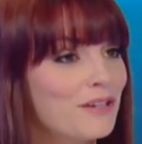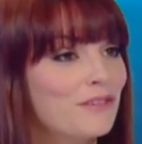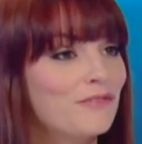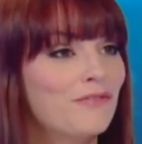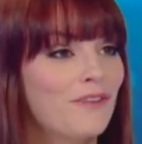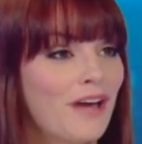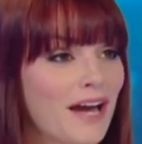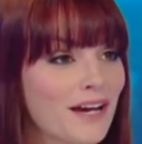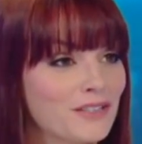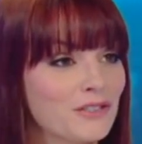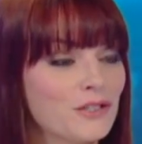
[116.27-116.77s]
In
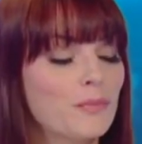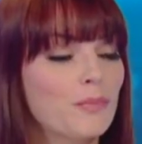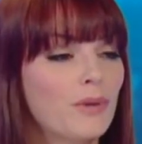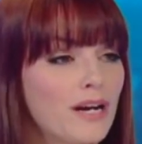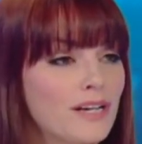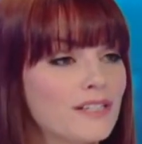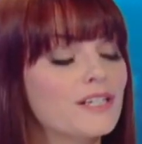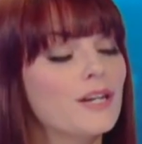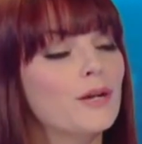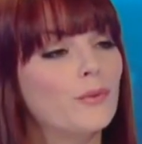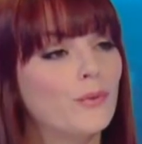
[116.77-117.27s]
fact, the
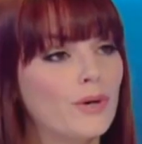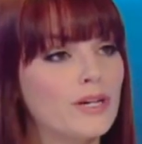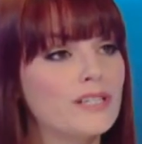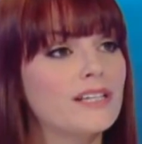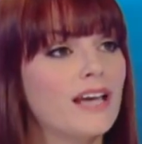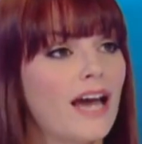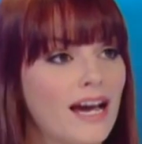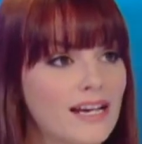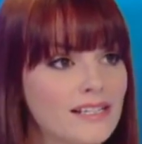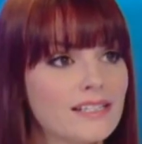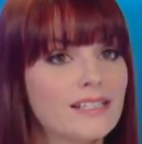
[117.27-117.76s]
president was
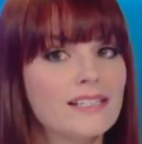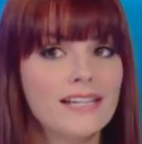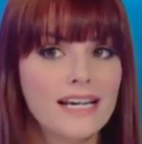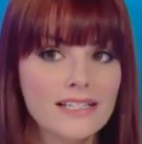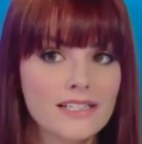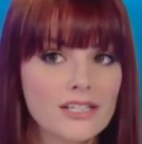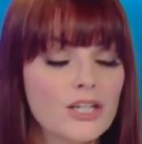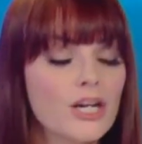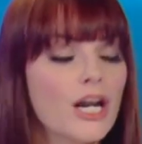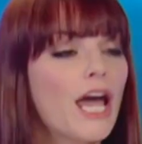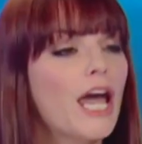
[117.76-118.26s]
asked
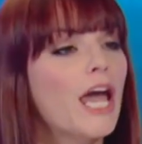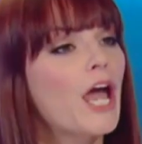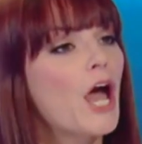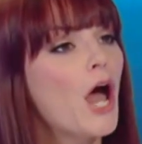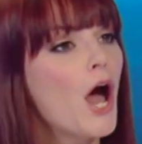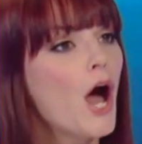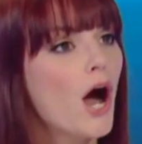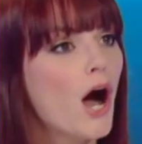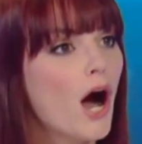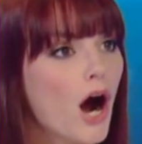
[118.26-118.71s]
yesterday,